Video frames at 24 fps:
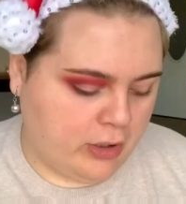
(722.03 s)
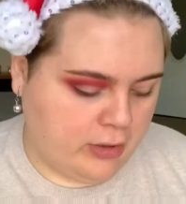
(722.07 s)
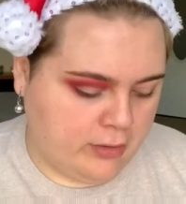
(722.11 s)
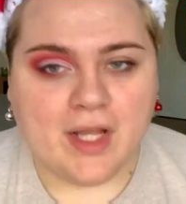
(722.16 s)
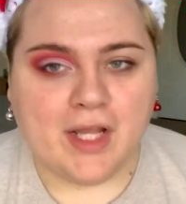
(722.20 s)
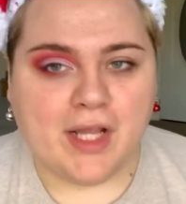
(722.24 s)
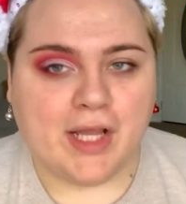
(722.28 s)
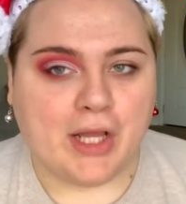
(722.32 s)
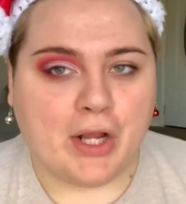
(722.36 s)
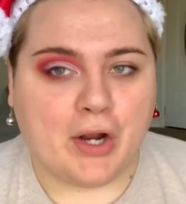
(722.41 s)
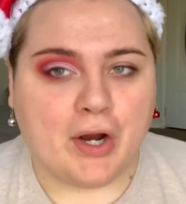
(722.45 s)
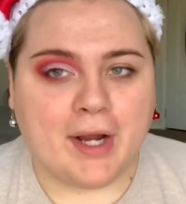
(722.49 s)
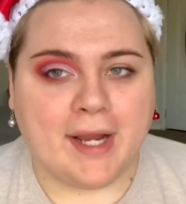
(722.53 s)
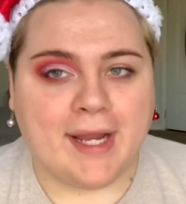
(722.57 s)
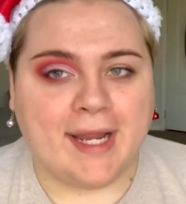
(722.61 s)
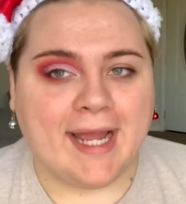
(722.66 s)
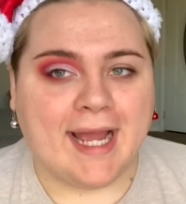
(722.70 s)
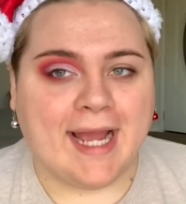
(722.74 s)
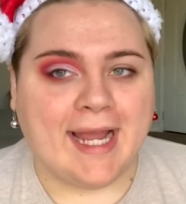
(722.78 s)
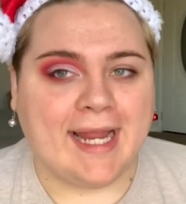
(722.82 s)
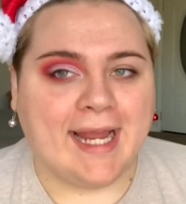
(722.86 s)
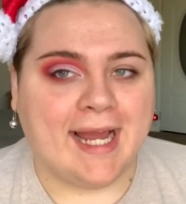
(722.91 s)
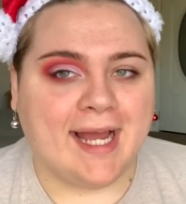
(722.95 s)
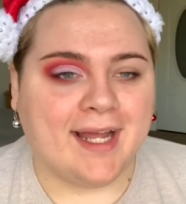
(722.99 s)
I'm sorry,
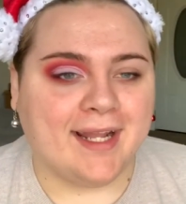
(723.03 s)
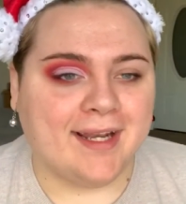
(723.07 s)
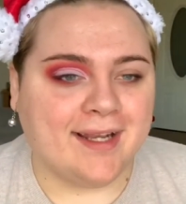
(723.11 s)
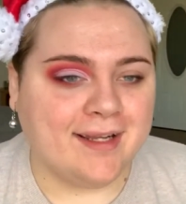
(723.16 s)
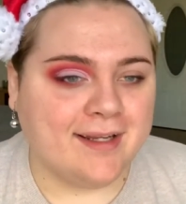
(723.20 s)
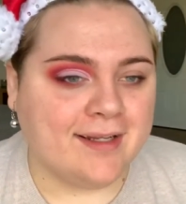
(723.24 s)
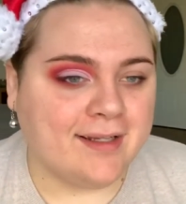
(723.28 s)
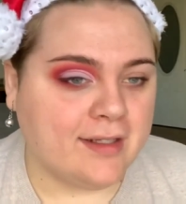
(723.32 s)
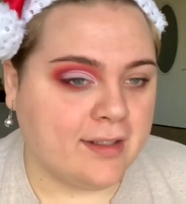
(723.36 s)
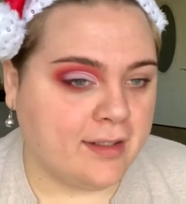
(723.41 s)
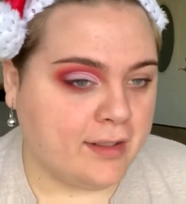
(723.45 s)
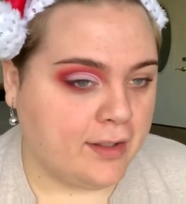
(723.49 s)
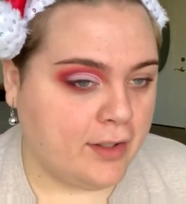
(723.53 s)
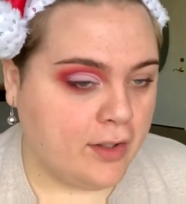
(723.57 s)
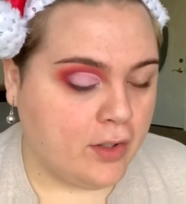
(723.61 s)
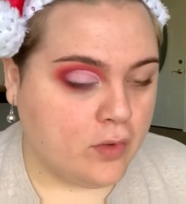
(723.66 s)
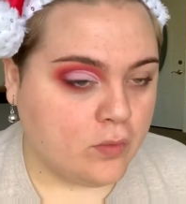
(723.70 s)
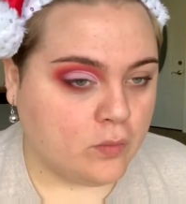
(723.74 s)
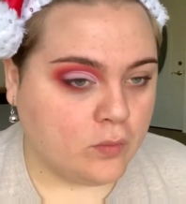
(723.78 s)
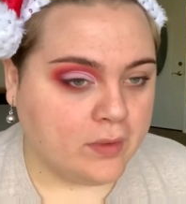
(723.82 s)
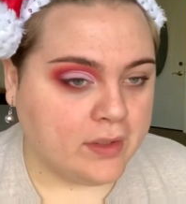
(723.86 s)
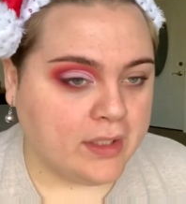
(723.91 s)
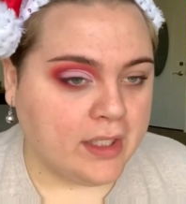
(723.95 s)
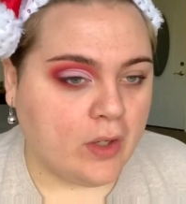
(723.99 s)
I got
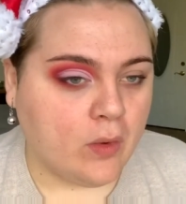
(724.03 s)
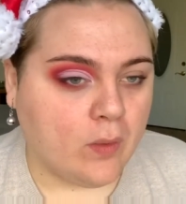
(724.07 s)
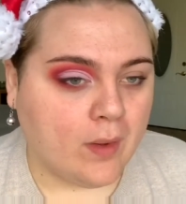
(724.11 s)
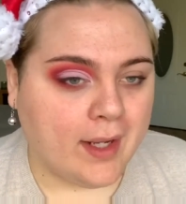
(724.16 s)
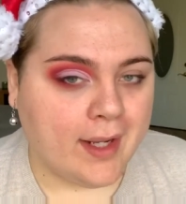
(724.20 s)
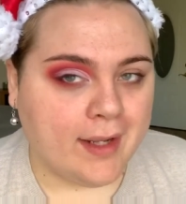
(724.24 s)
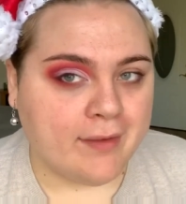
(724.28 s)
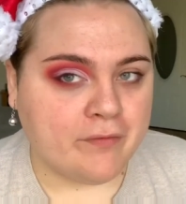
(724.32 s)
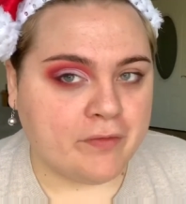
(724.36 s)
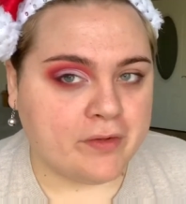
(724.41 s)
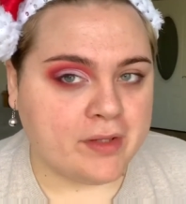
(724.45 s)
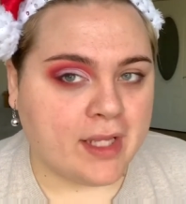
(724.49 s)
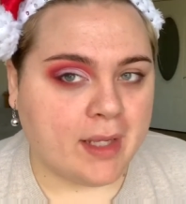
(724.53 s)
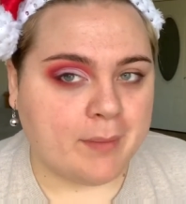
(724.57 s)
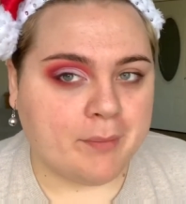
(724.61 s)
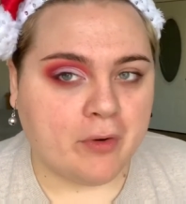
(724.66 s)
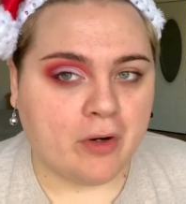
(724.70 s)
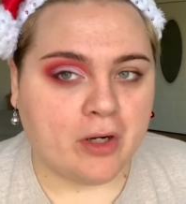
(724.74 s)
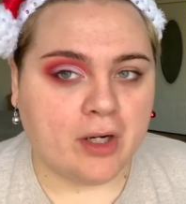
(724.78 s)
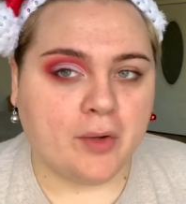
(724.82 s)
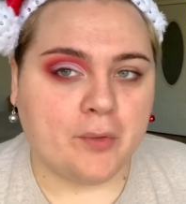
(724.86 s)
really quiet for that part.